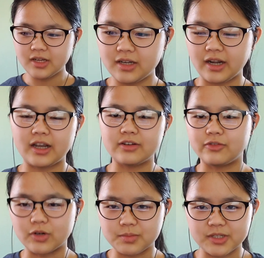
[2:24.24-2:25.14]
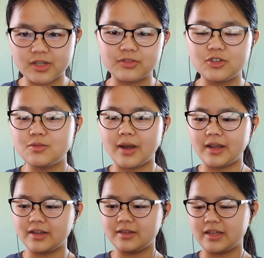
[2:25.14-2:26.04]
I kind of forced myself to do
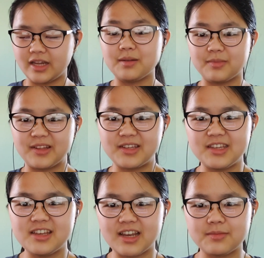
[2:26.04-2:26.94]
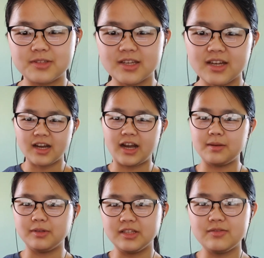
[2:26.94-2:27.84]
by getting blank keycaps, I
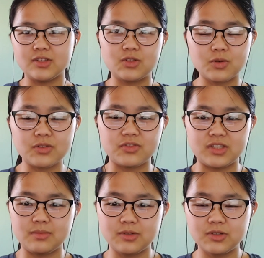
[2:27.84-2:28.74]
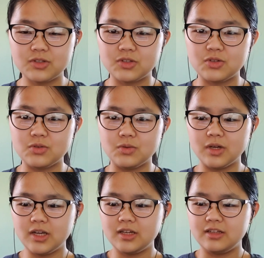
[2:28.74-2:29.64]
believe is sort of similar to
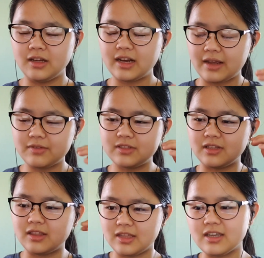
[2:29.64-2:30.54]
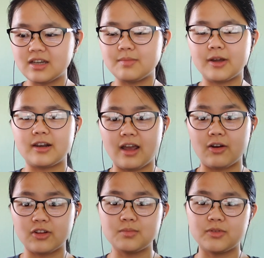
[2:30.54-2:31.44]
not having to think about an
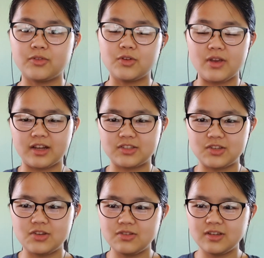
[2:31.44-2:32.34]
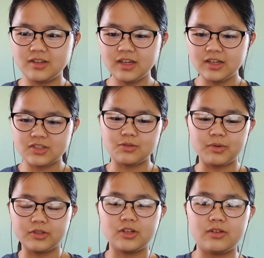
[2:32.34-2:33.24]
algorithm before you execute it. So
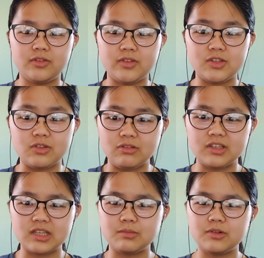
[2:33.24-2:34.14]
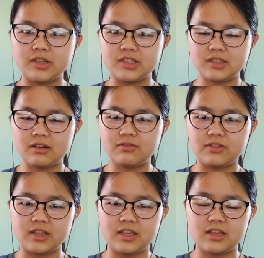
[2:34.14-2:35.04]
building off of the Soon example, instead of
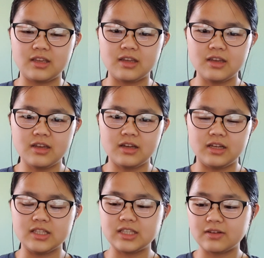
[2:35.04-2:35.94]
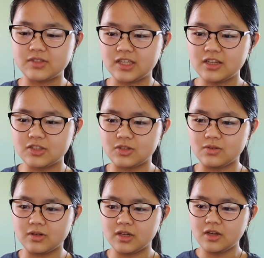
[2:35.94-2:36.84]
seeing a
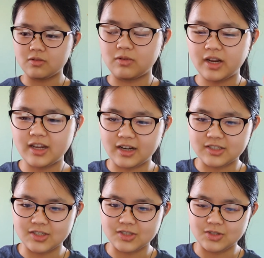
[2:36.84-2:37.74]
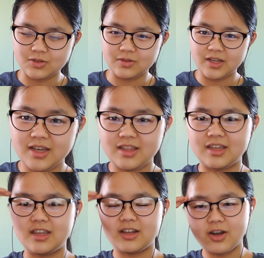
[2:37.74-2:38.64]
Soon, recognizing a Soon,
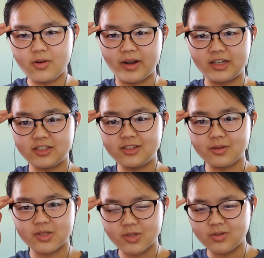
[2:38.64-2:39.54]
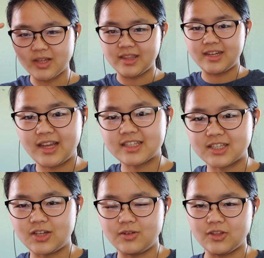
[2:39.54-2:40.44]
thinking, oh, I need to do a Soon, and then
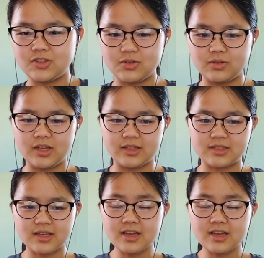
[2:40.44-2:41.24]
executing the Soon, it's